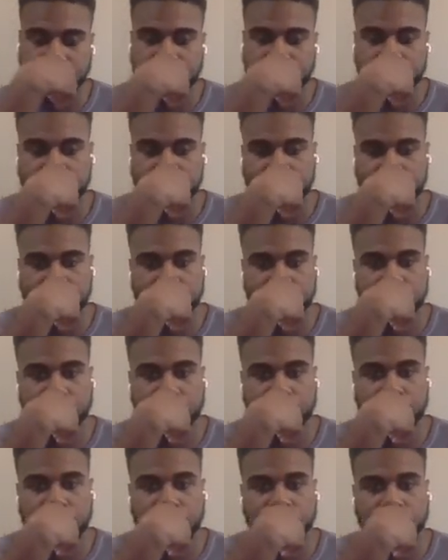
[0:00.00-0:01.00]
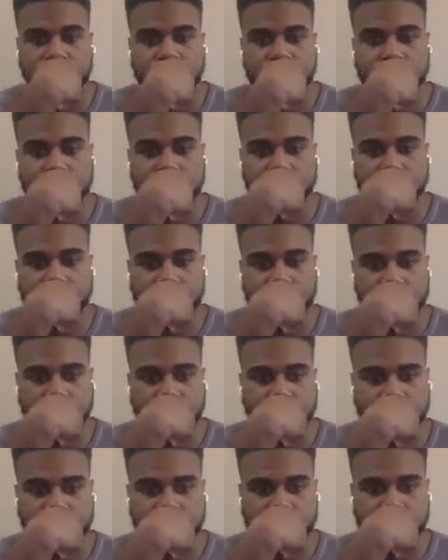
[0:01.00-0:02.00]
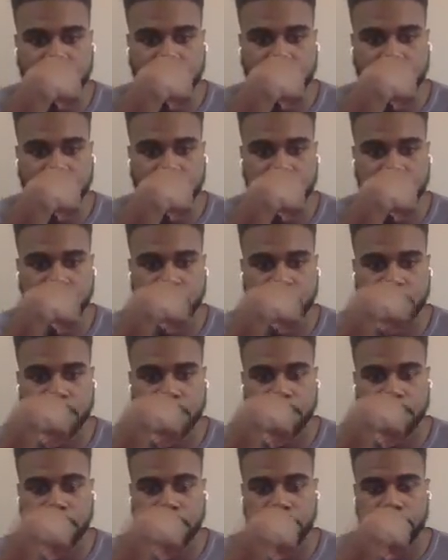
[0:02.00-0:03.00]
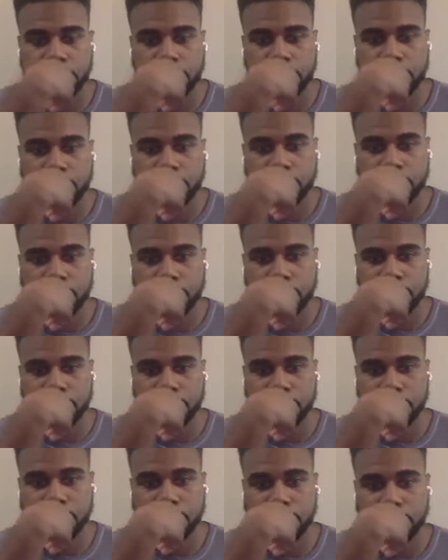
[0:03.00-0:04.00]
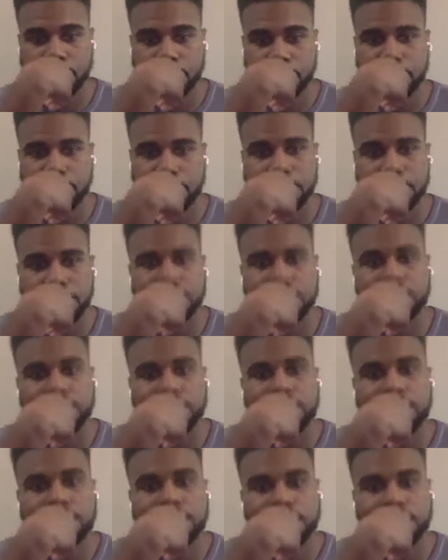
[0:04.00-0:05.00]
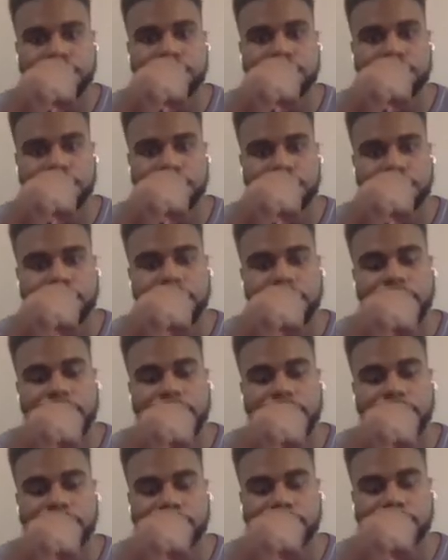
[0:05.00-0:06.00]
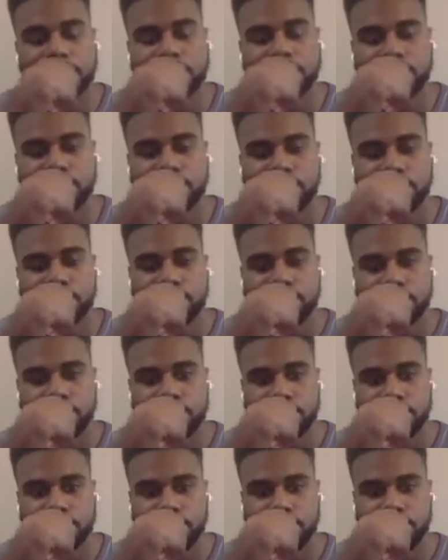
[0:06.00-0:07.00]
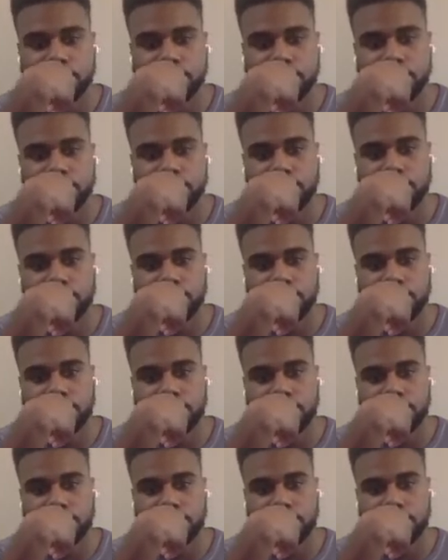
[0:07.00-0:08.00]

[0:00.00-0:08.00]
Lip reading: [no speech]